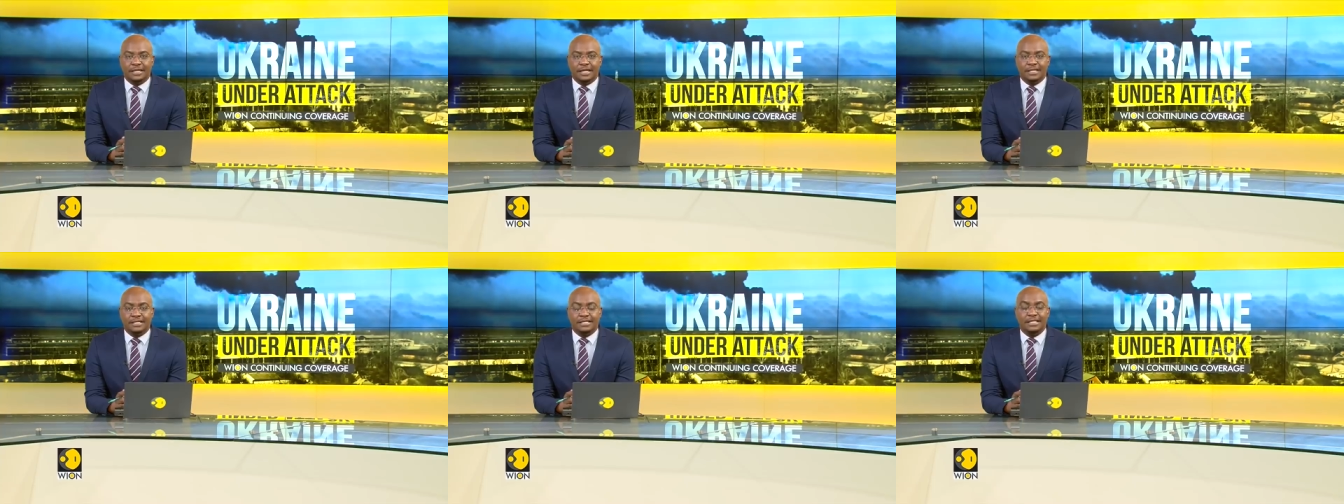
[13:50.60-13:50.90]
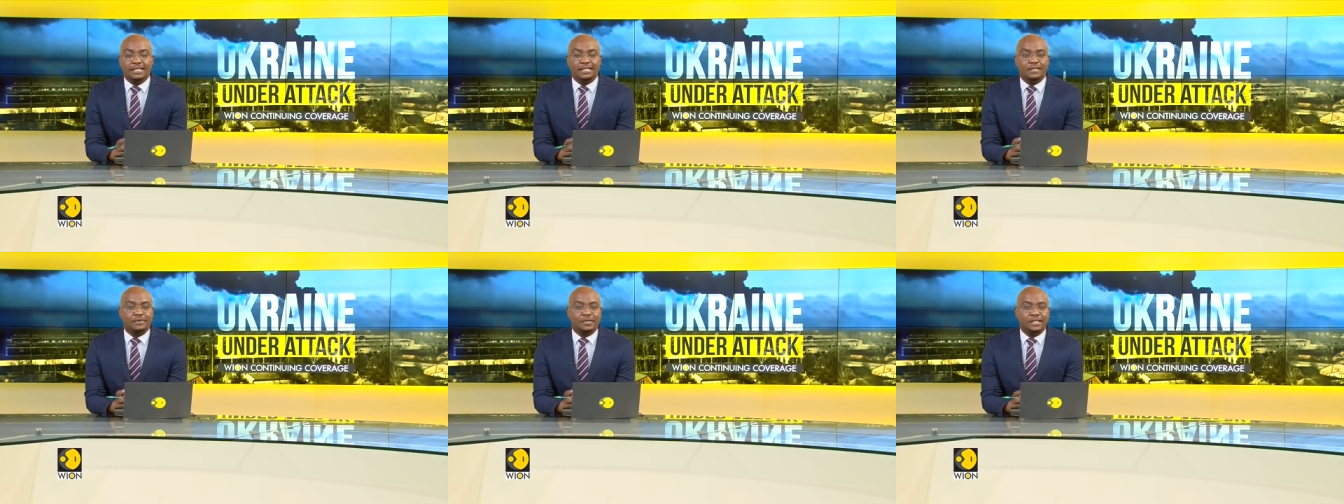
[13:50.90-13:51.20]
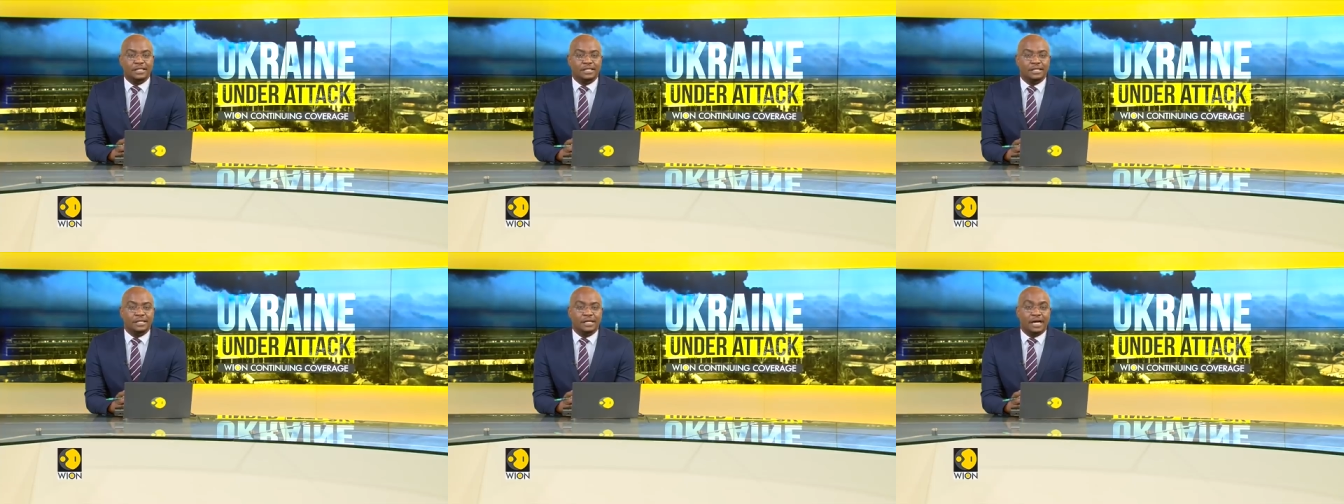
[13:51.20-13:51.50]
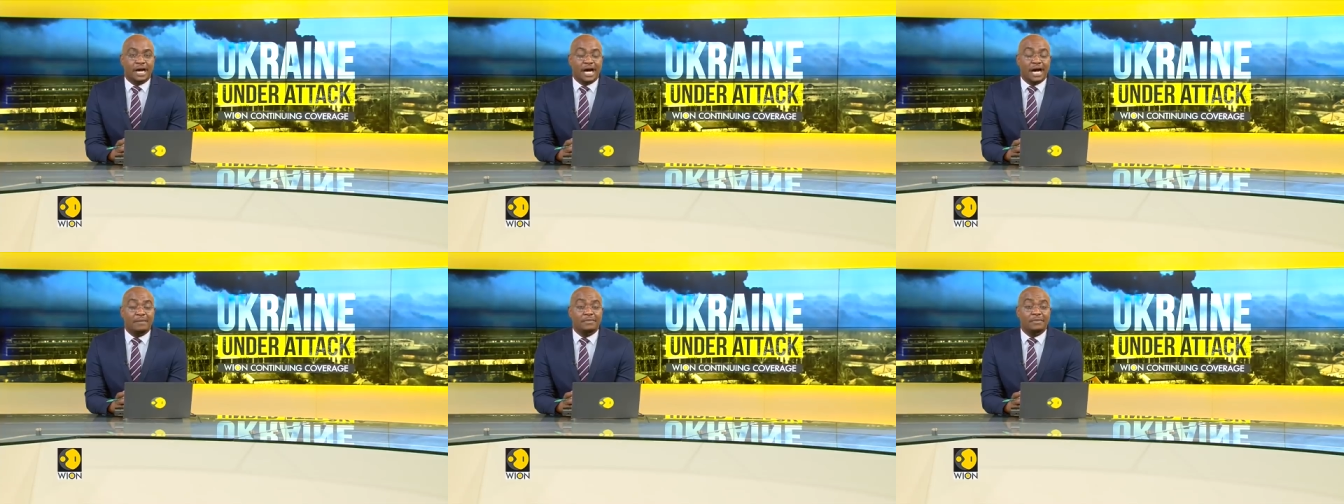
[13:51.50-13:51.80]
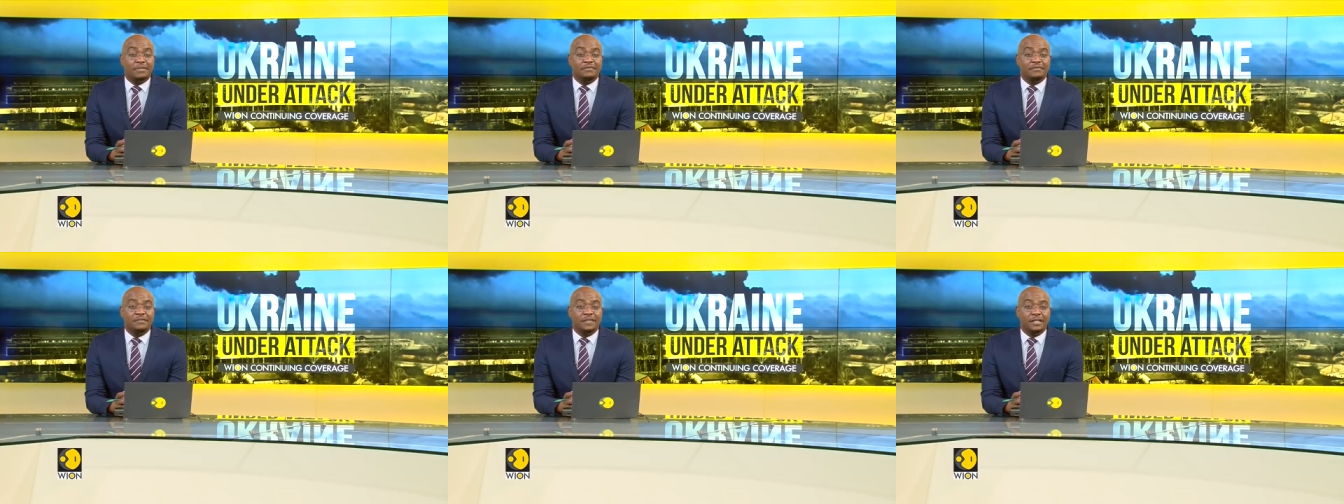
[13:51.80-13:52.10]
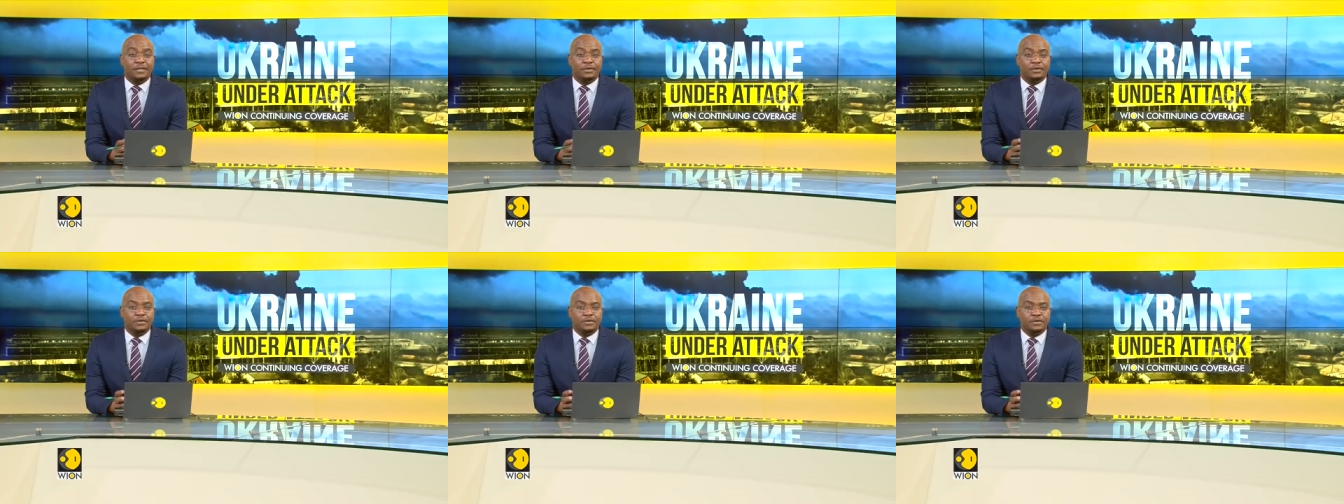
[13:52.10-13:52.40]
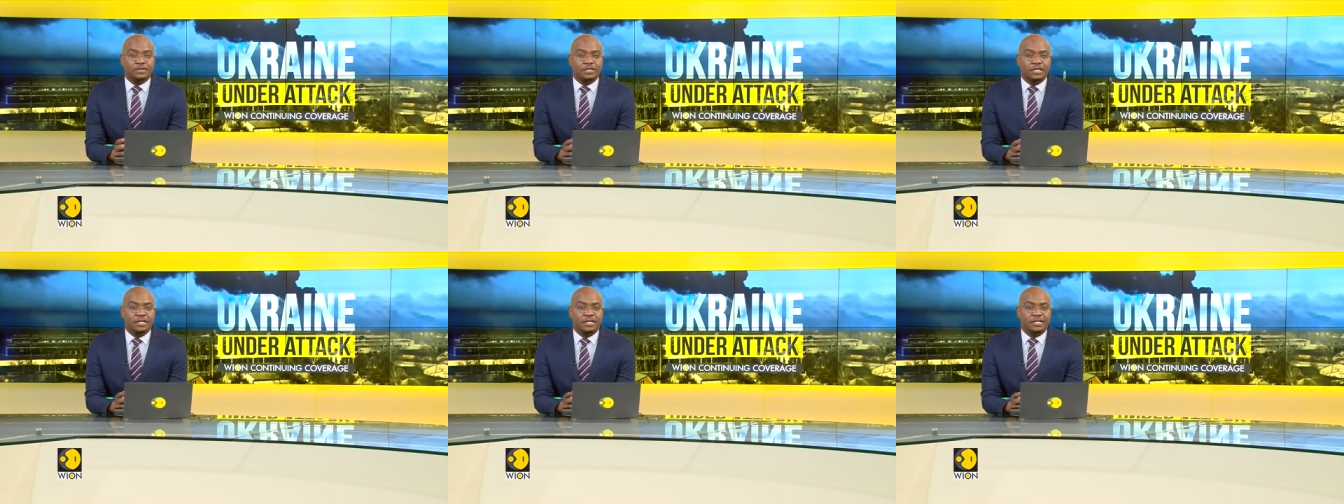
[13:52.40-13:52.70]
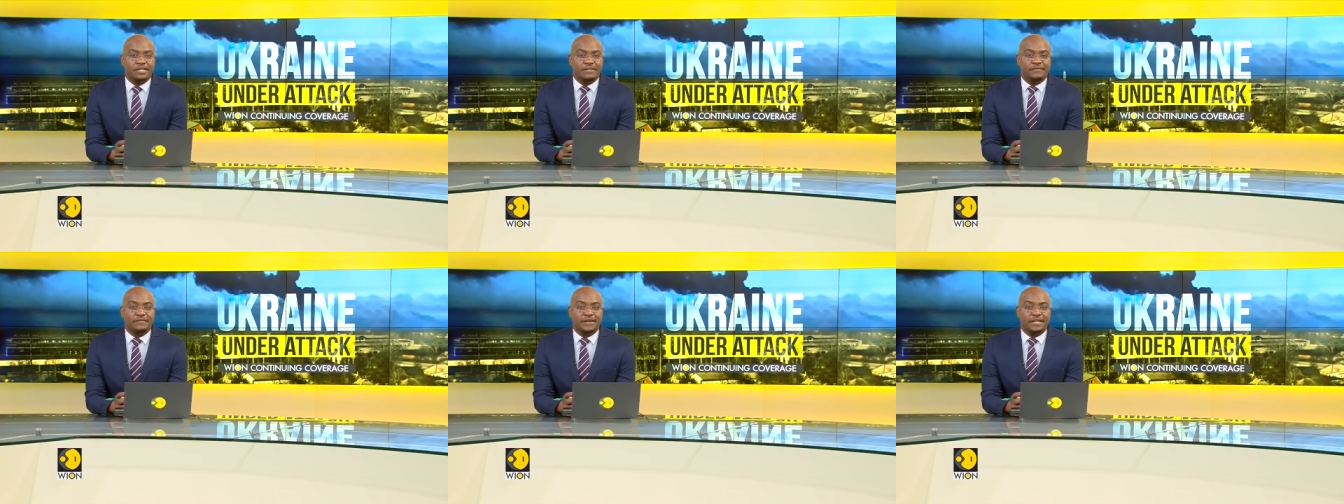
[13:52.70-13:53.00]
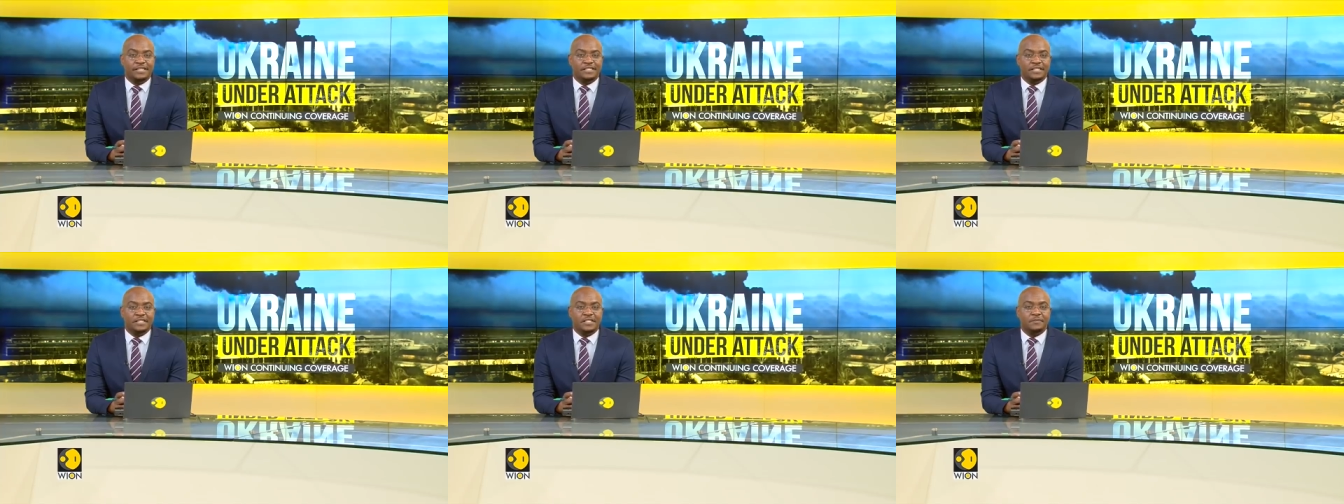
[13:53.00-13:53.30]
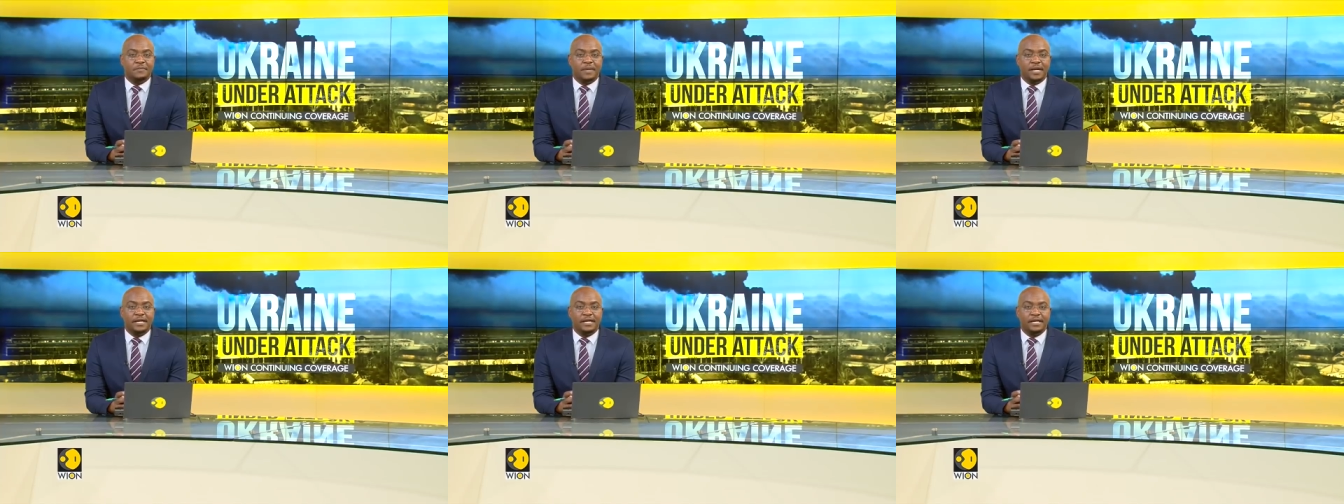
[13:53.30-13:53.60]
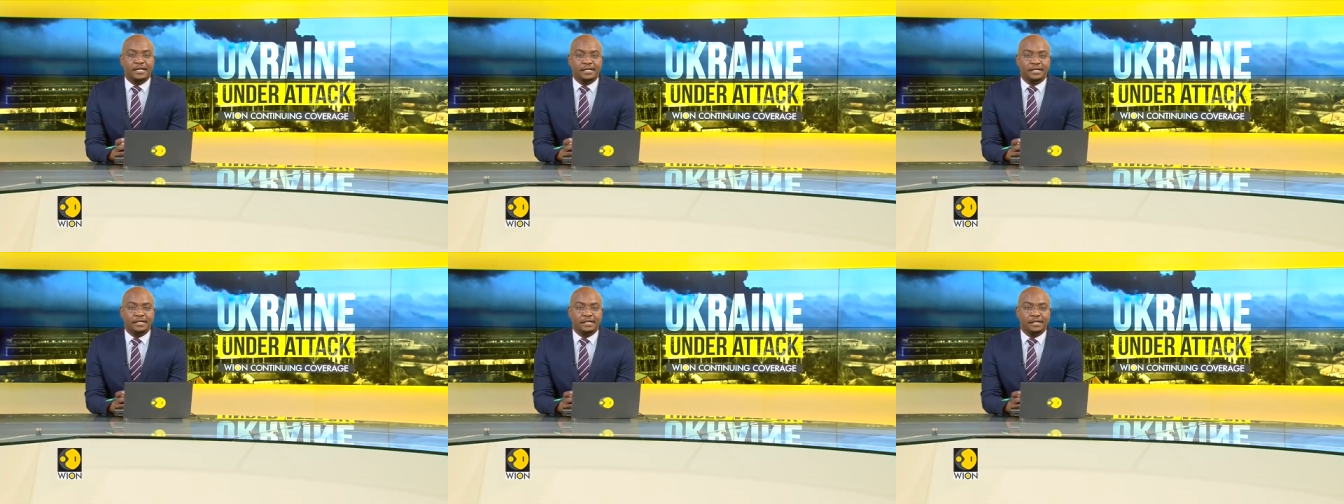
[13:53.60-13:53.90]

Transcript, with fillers: artillery, armored vehicles, defense spending,